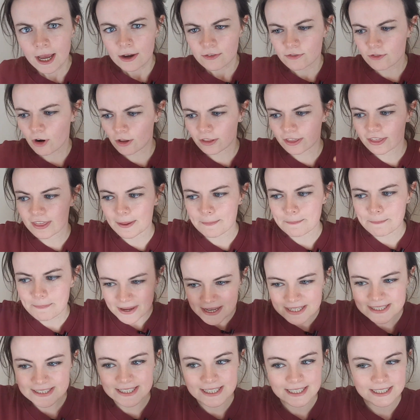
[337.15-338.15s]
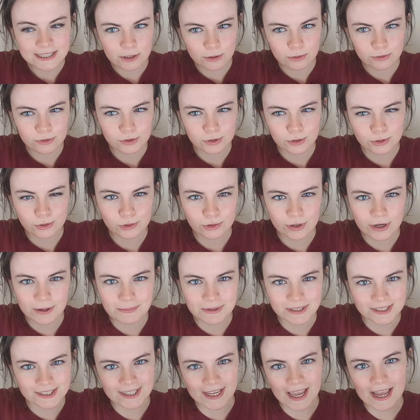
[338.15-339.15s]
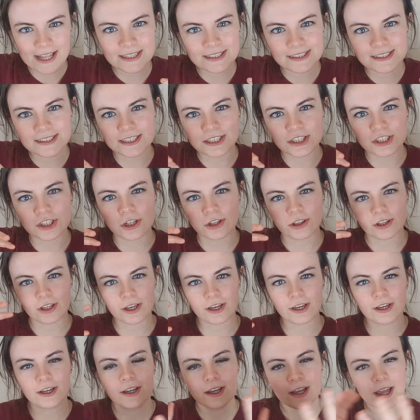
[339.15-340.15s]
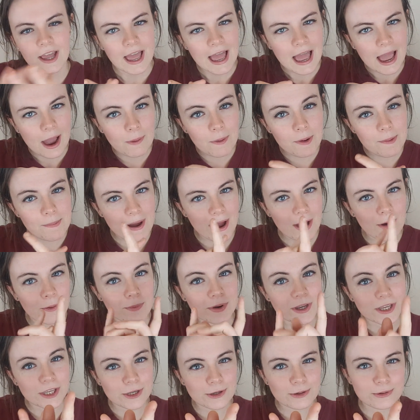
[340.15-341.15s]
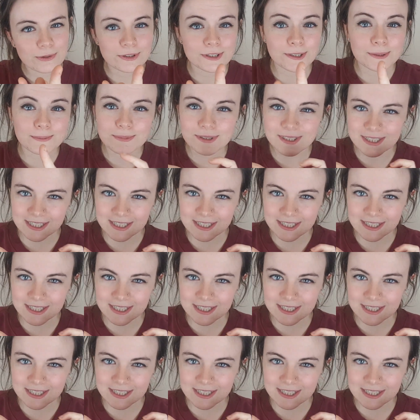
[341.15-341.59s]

Rather than pitting those two treatments against each other, how about we use them